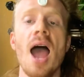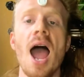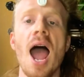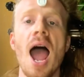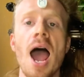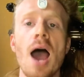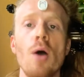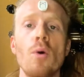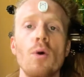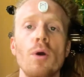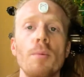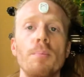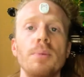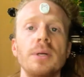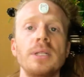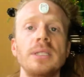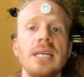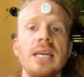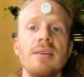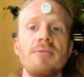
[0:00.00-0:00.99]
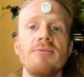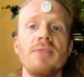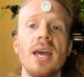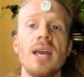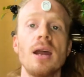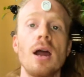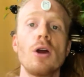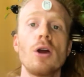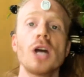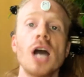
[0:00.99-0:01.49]
our belief in
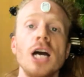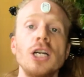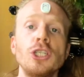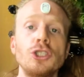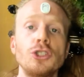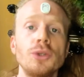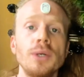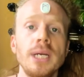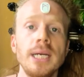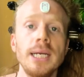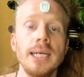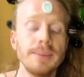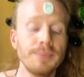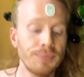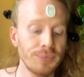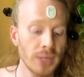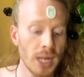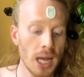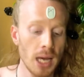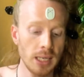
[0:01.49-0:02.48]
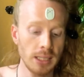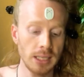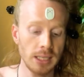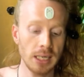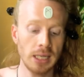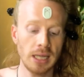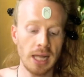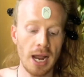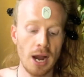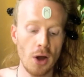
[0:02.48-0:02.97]
our country,
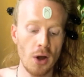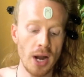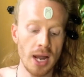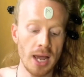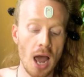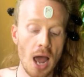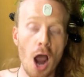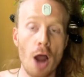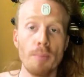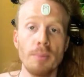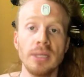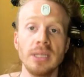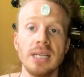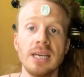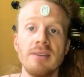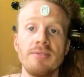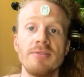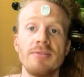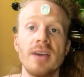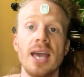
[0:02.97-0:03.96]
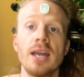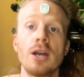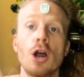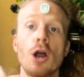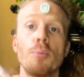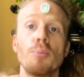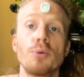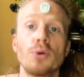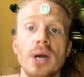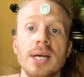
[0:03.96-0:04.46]
declaring our belief in our
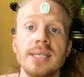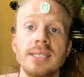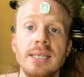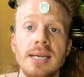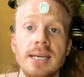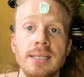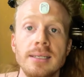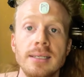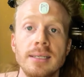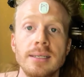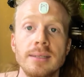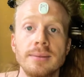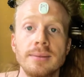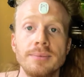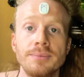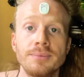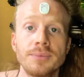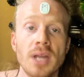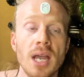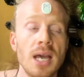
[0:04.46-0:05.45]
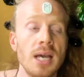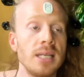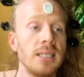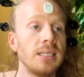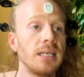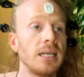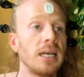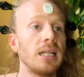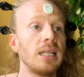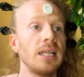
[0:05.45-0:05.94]
president,
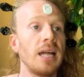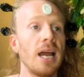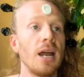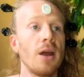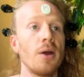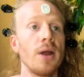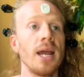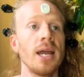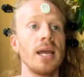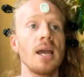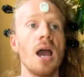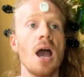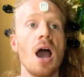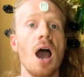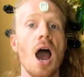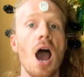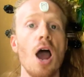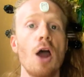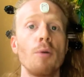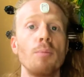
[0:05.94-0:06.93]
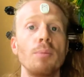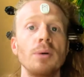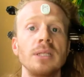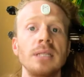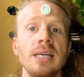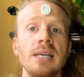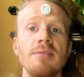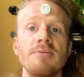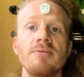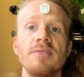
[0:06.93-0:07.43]
declaring our
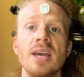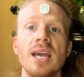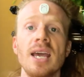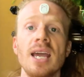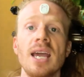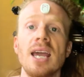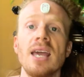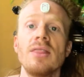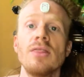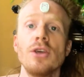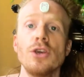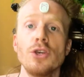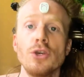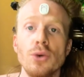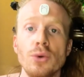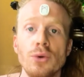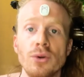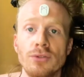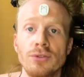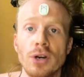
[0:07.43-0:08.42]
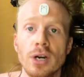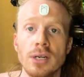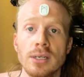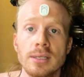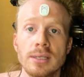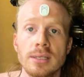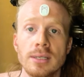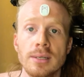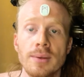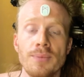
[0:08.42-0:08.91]
belief in the
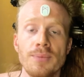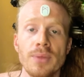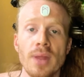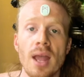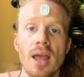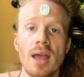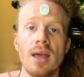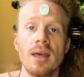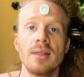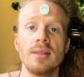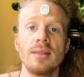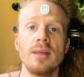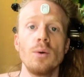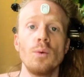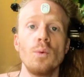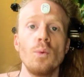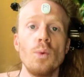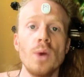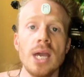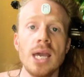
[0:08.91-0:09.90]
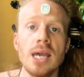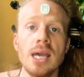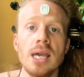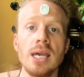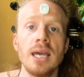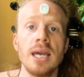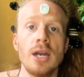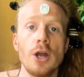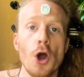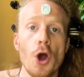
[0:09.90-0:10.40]
universe, that we
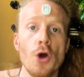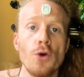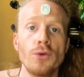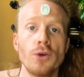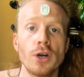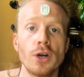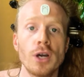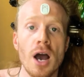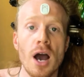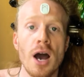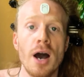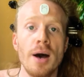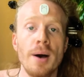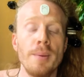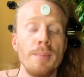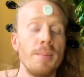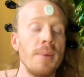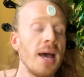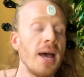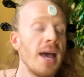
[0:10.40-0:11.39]
can overcome